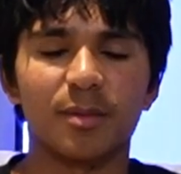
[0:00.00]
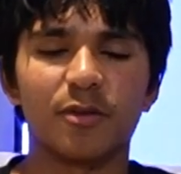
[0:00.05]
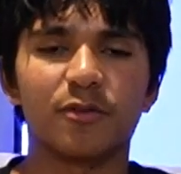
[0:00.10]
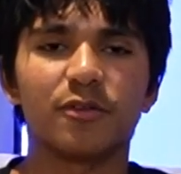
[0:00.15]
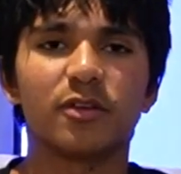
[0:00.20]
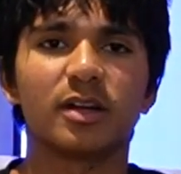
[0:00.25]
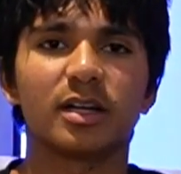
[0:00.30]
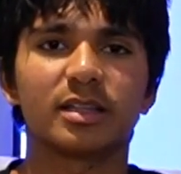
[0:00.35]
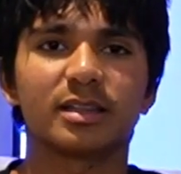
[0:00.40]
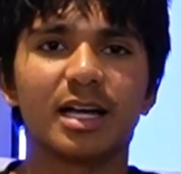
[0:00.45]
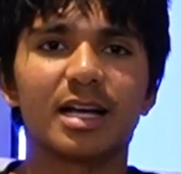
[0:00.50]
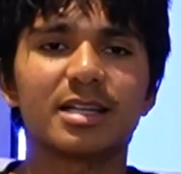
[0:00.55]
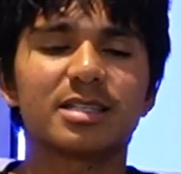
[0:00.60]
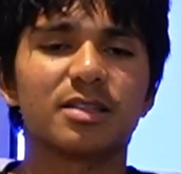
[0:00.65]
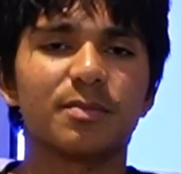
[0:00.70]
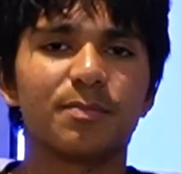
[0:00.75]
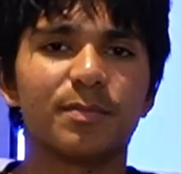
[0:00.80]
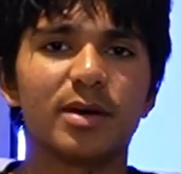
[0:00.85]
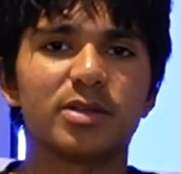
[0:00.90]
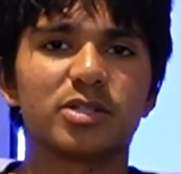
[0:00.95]
I feel like that's
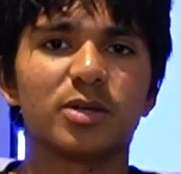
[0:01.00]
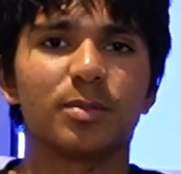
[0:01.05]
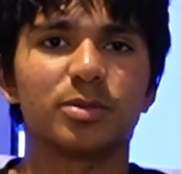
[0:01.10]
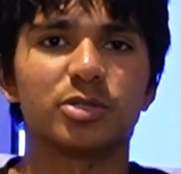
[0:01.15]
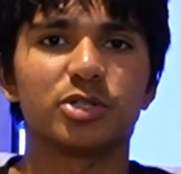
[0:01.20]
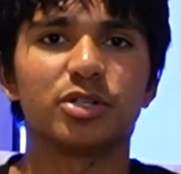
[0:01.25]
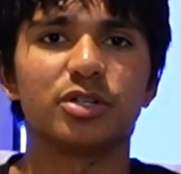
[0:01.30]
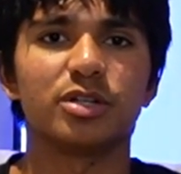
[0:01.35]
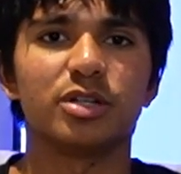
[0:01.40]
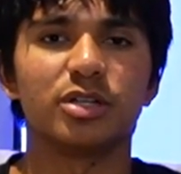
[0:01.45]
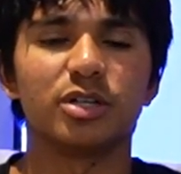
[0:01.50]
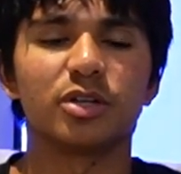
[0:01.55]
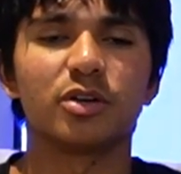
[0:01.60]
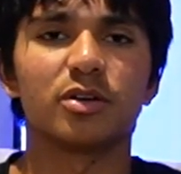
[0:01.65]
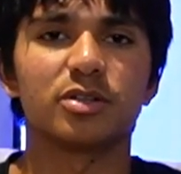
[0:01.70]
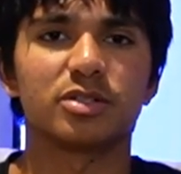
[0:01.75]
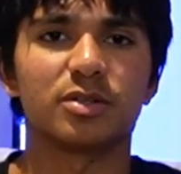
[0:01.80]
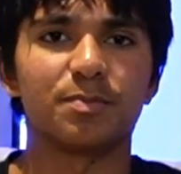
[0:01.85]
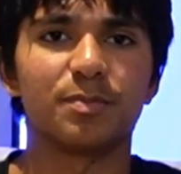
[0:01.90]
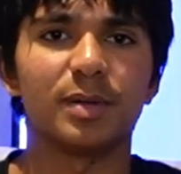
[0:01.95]
the best opportunity you
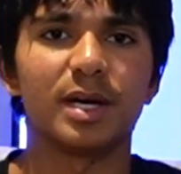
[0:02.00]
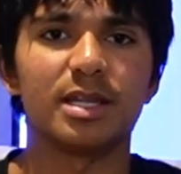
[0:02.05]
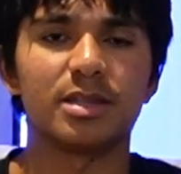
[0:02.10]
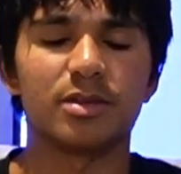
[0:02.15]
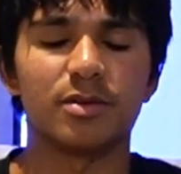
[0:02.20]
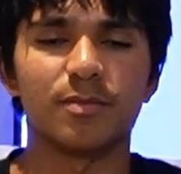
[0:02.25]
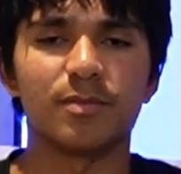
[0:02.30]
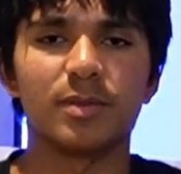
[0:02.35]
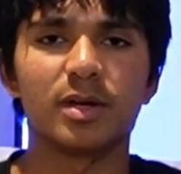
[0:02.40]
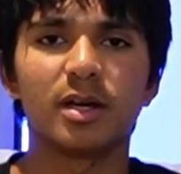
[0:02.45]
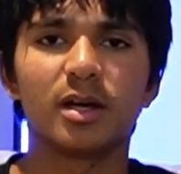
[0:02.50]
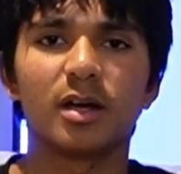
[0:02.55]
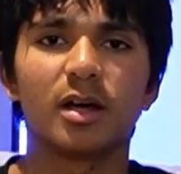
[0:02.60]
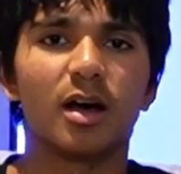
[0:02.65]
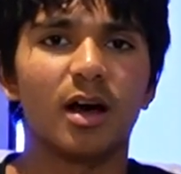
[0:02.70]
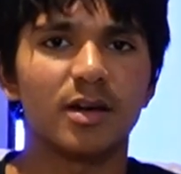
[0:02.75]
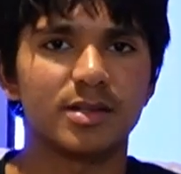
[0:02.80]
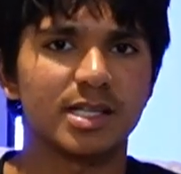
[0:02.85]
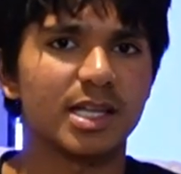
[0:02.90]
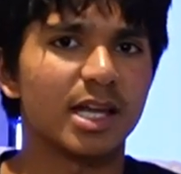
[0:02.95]
got to beat them.
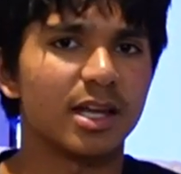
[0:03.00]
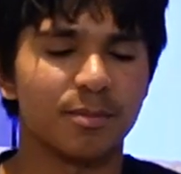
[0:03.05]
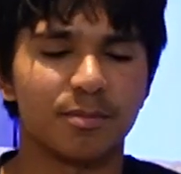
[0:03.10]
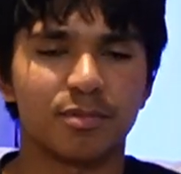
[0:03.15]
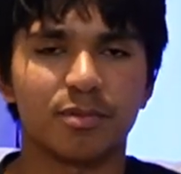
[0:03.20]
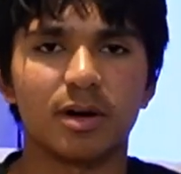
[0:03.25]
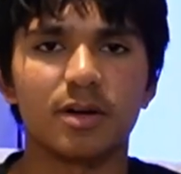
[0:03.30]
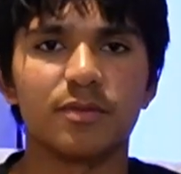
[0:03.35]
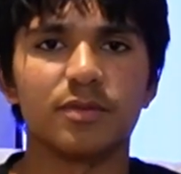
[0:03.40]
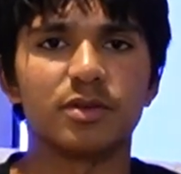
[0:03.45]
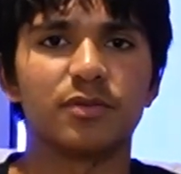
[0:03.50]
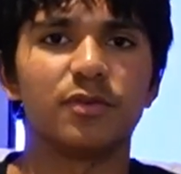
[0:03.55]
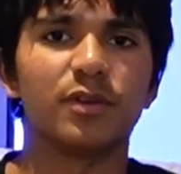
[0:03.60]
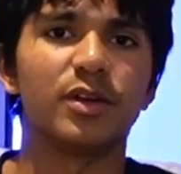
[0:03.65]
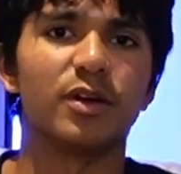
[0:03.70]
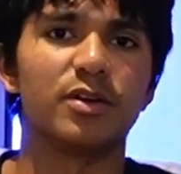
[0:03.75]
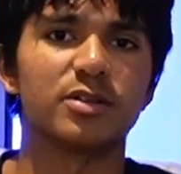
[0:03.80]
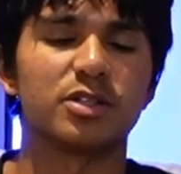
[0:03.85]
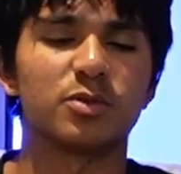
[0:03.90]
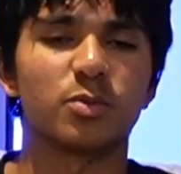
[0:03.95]
I said that in previous
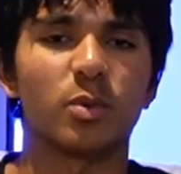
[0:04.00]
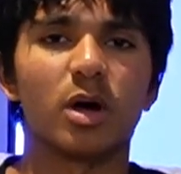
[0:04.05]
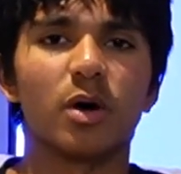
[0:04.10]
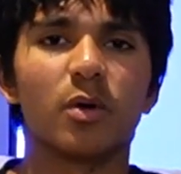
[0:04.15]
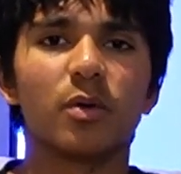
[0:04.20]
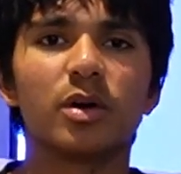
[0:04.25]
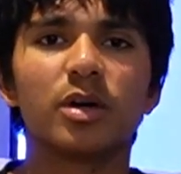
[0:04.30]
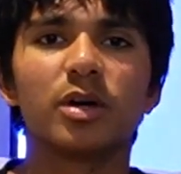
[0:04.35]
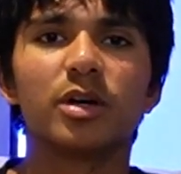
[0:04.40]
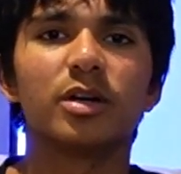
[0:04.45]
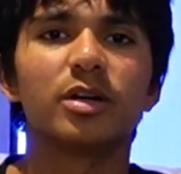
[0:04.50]
videos as well.